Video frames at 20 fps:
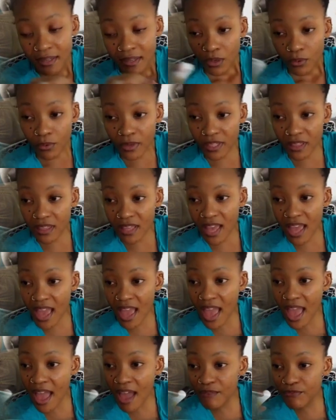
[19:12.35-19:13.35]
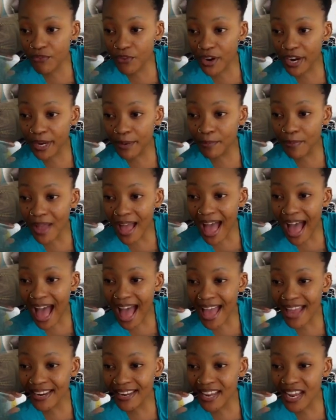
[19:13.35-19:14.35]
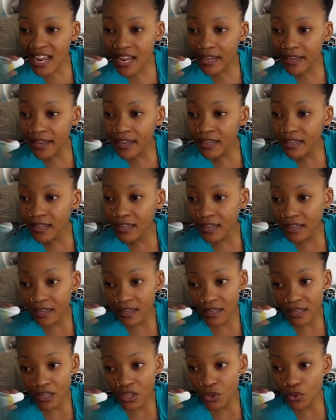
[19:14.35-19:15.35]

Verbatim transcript: With everybody